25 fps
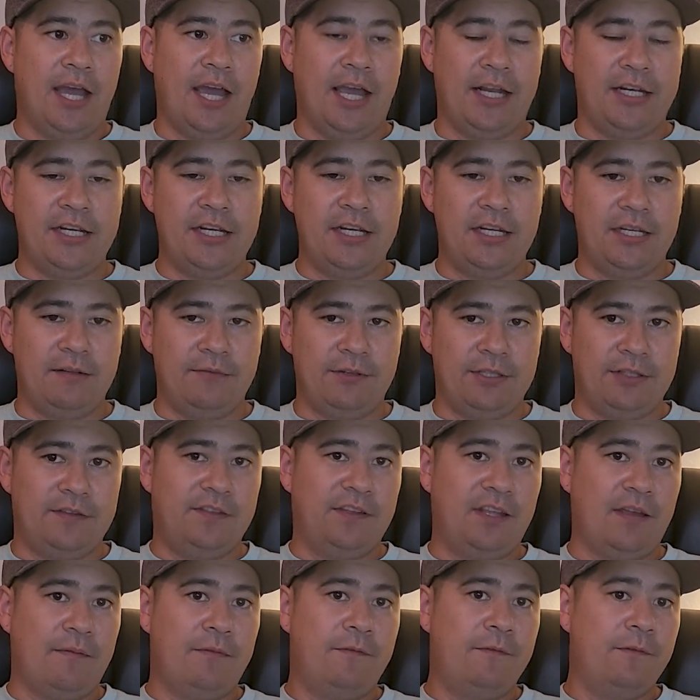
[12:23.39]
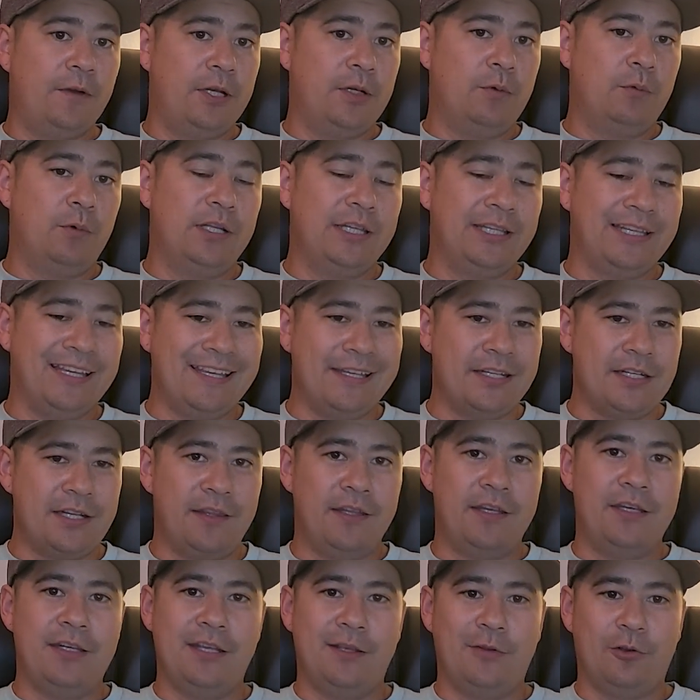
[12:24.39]
I didn't even step foot really
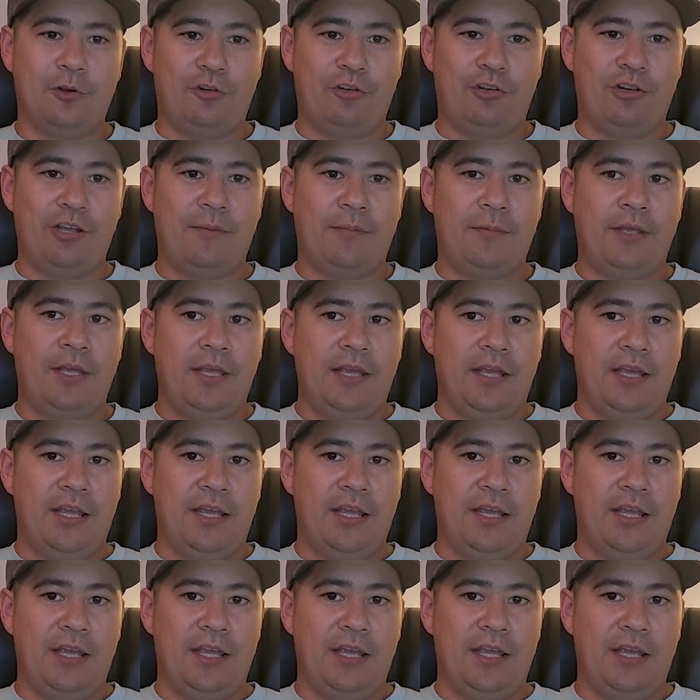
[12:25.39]
into the dealership